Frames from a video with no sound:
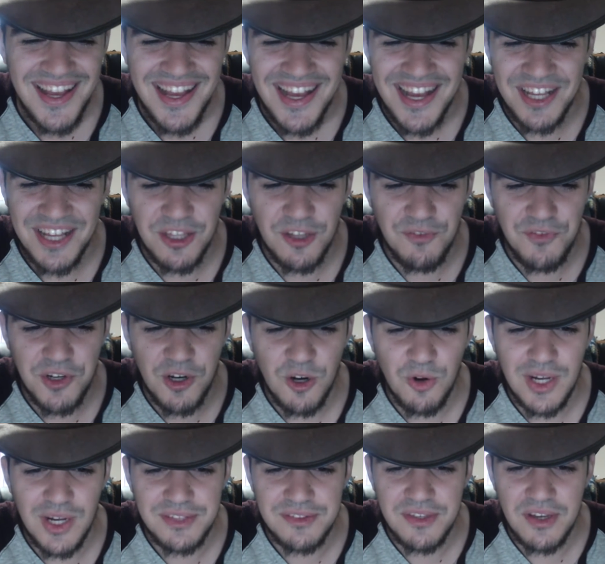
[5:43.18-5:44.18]
end the video
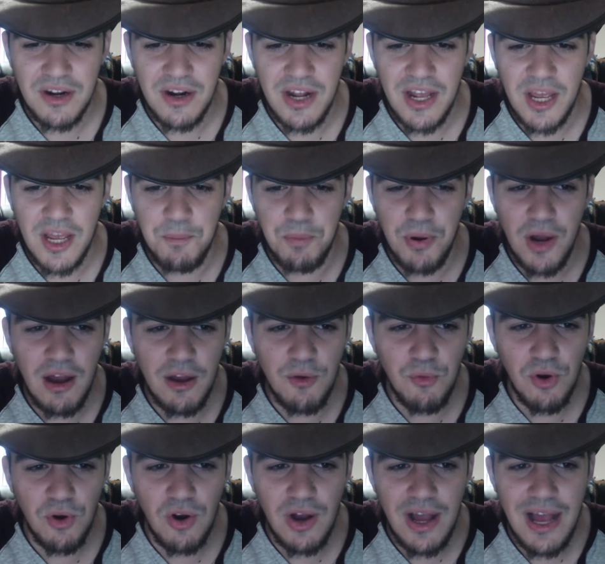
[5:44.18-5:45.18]
right there. I probably
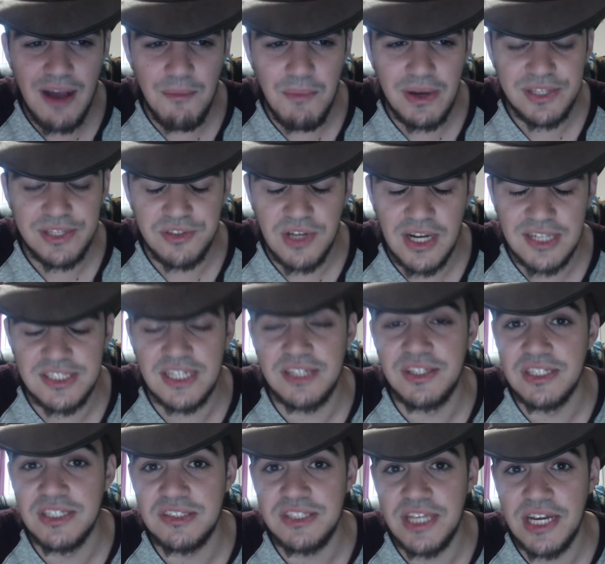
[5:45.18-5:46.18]
will have my thoughts on
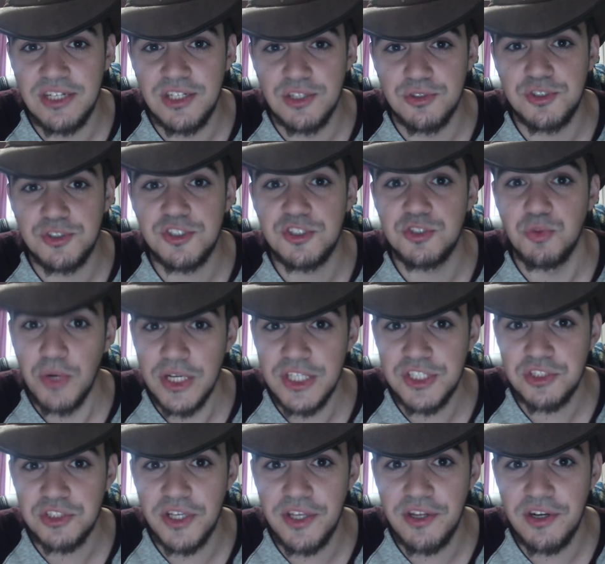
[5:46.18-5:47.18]
Nintendo
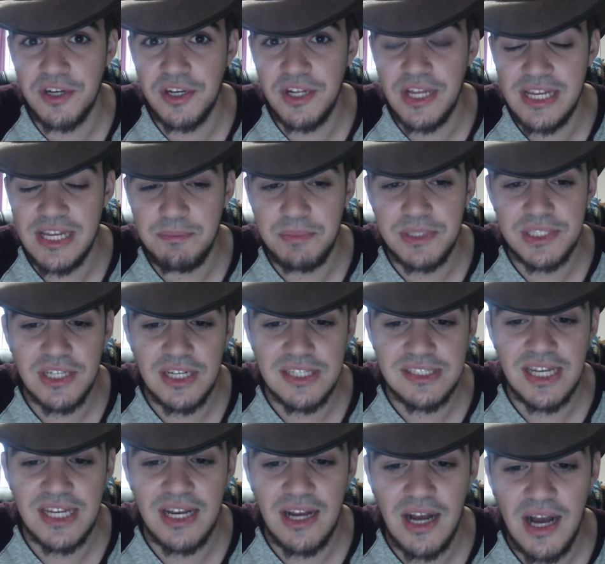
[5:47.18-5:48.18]
Switch later today because
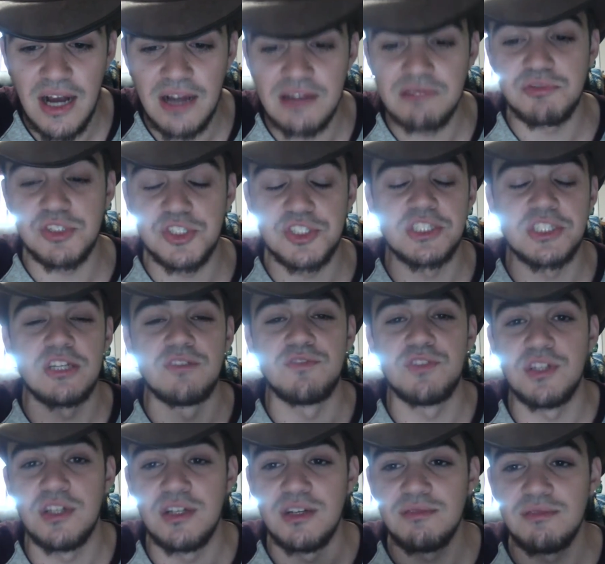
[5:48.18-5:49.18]
I I'm just to give
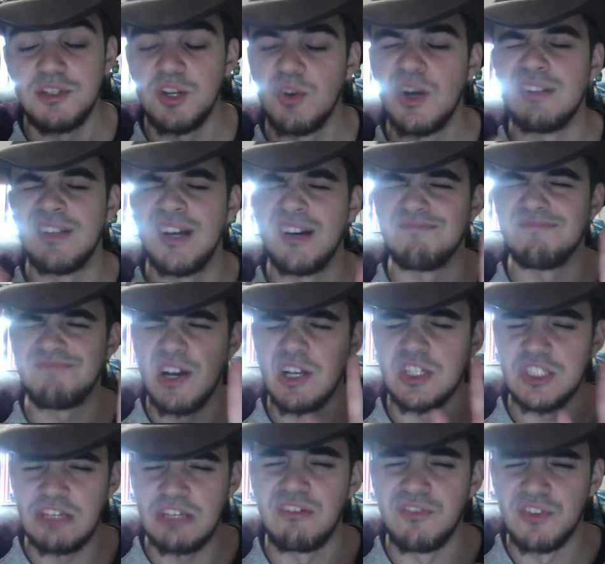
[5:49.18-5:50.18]
you you know what? No, I'll
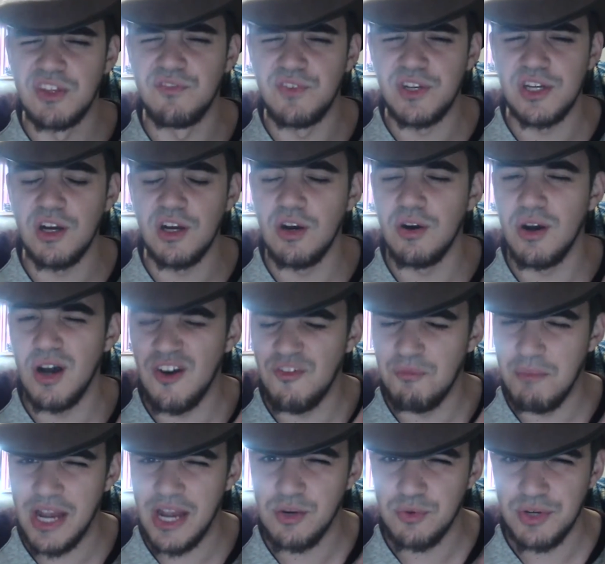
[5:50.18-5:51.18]
save it for the video of
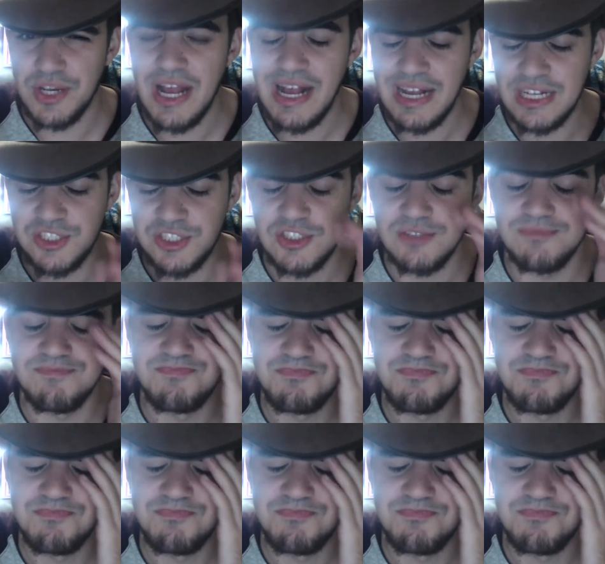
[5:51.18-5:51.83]
my reaction.